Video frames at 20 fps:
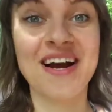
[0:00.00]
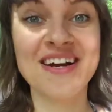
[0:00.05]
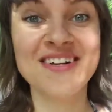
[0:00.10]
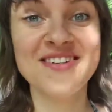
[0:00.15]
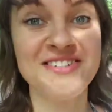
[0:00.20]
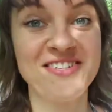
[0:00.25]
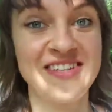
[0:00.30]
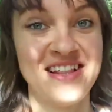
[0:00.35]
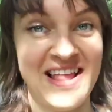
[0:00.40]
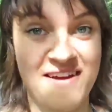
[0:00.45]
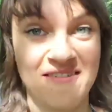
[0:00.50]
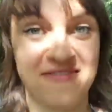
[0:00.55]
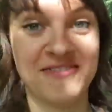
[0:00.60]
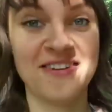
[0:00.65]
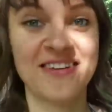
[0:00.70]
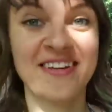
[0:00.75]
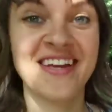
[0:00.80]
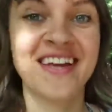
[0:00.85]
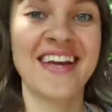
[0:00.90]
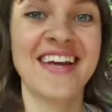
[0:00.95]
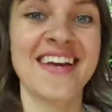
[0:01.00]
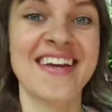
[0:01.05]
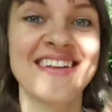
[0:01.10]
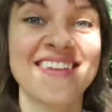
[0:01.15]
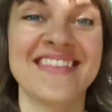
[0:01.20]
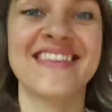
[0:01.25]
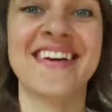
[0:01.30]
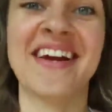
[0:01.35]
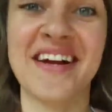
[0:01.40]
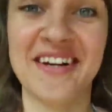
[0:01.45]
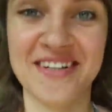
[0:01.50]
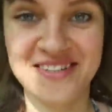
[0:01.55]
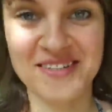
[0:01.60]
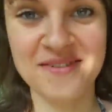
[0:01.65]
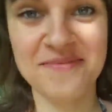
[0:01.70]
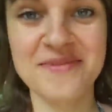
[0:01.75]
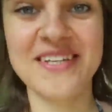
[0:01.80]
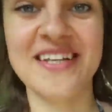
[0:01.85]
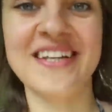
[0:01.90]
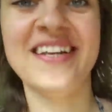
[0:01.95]
I just left the
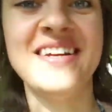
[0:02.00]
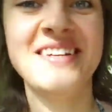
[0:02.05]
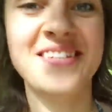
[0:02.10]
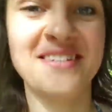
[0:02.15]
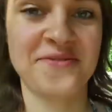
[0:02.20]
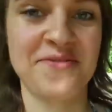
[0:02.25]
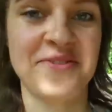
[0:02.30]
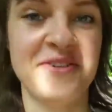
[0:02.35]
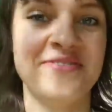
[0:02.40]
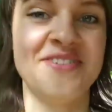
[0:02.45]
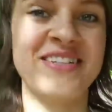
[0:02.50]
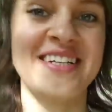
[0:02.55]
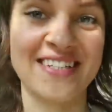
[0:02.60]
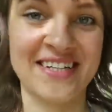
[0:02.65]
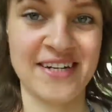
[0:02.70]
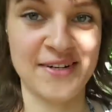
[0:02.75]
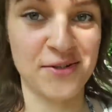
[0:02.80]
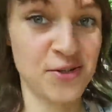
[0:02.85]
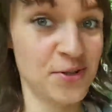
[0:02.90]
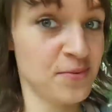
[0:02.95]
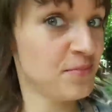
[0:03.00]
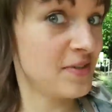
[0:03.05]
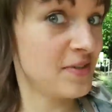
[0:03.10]
Customs and History of Taxation